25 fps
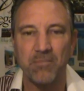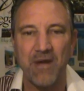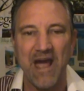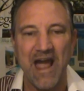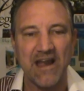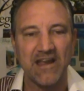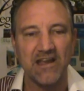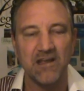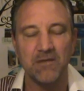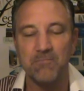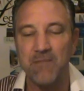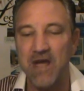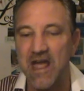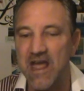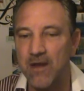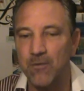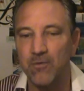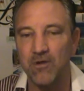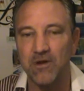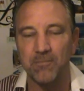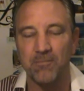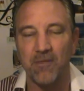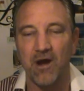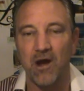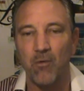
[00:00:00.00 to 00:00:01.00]
back in May,
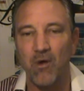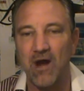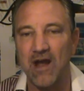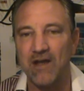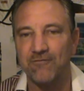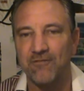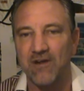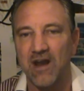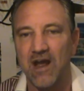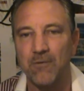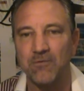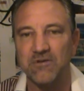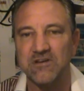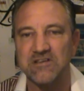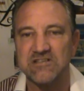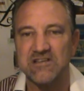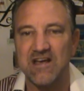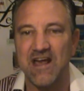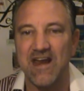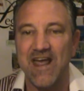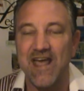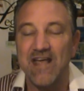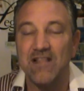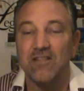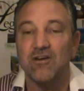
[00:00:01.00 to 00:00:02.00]
my wife and I, we
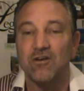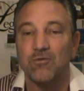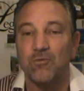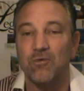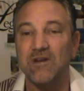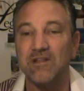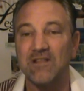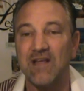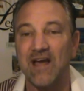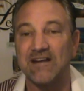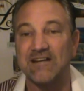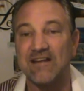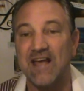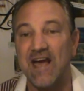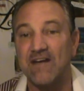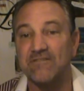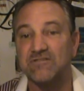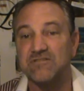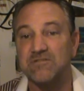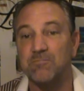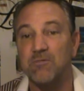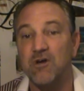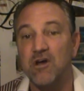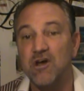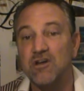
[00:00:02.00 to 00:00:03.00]
decided, hey, look, we'd like to have
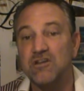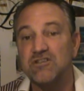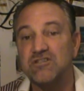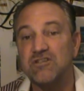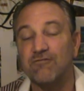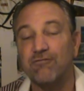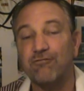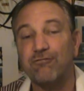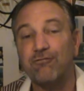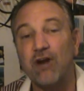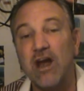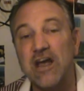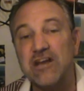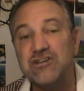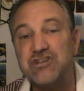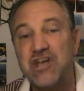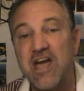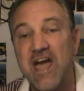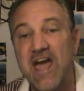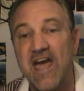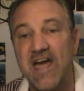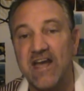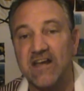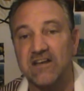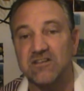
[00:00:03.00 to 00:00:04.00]
some fresh
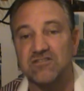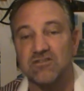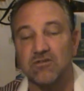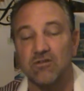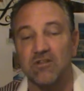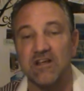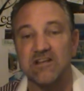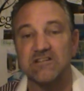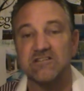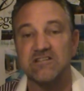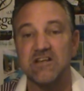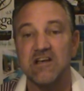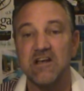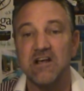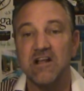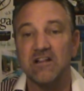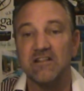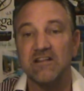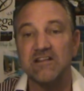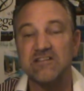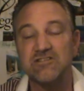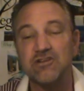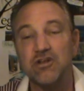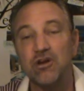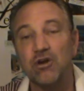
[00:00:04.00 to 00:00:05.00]
eggs. So let's
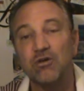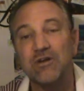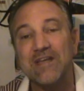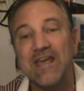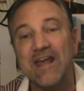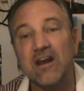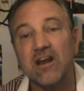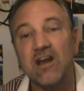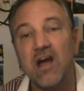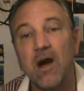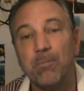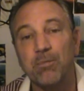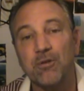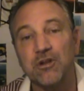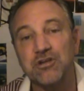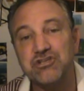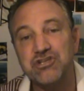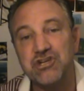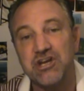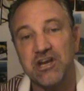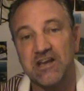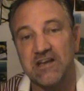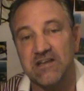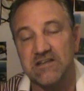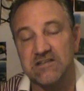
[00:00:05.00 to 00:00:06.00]
get a couple of
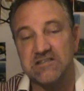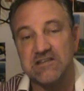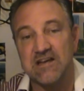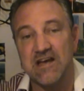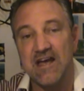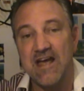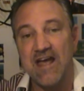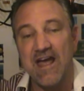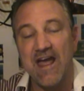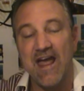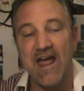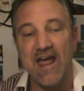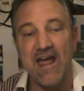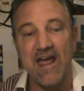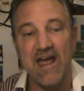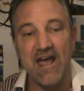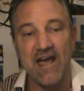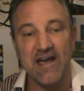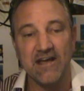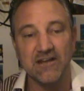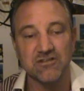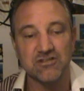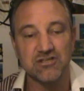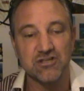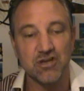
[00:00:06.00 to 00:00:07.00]
chickens.
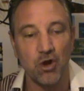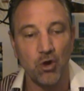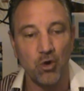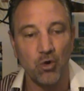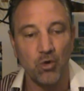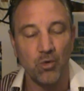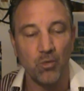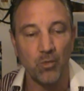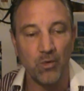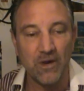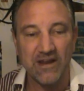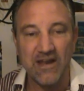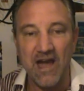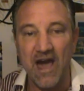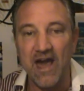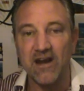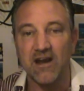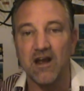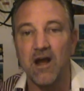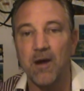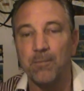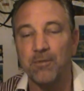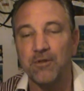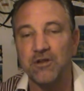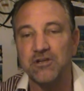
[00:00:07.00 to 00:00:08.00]
And so we got a
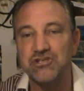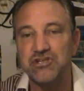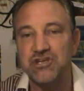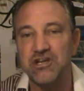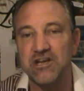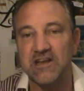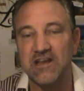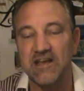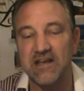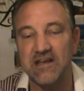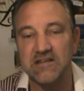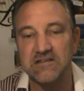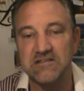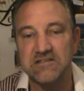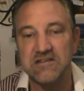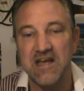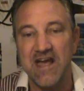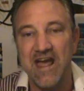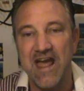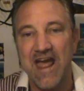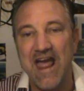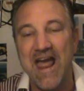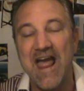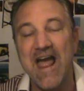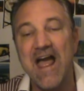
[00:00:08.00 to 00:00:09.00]
couple of chickens,
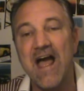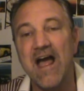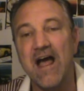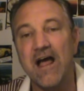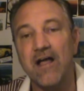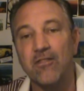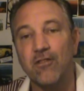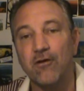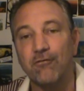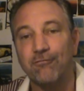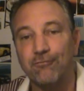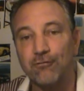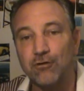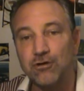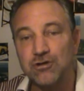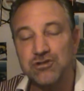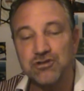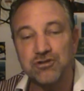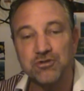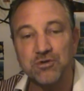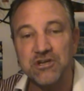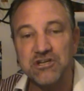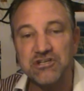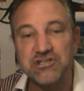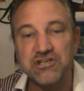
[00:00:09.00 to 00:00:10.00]
and the
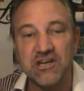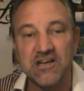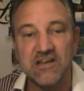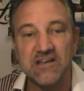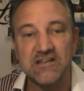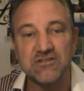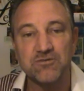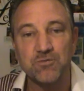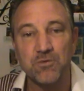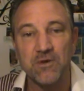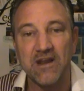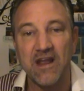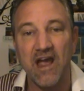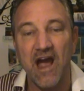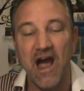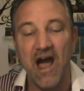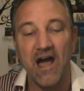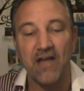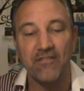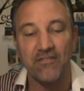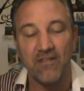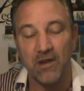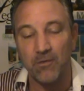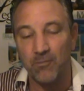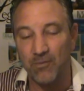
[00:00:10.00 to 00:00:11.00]
first 3 chickens we
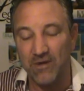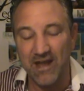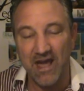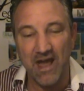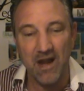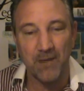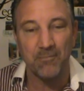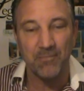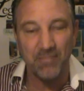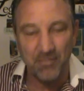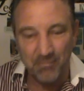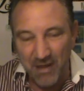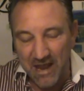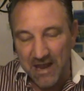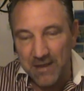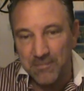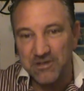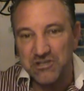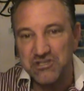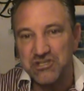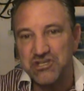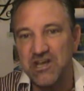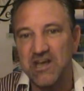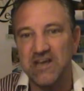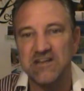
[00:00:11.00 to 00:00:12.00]
got them
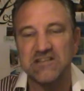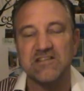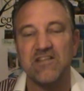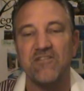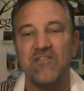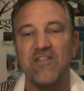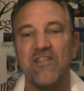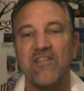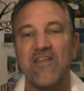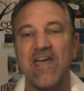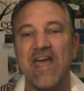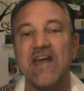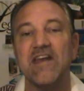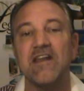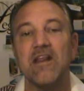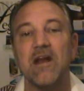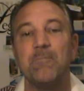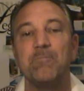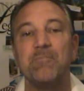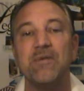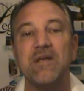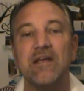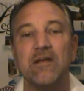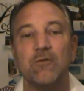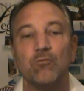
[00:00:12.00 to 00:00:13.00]
baby chicks, and they ended
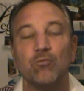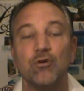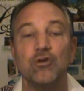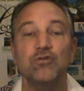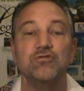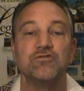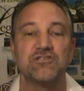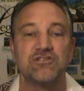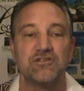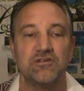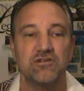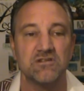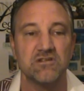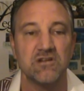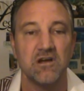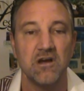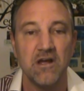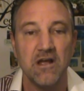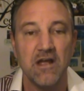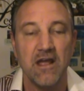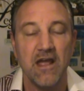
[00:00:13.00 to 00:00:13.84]
up being roosters.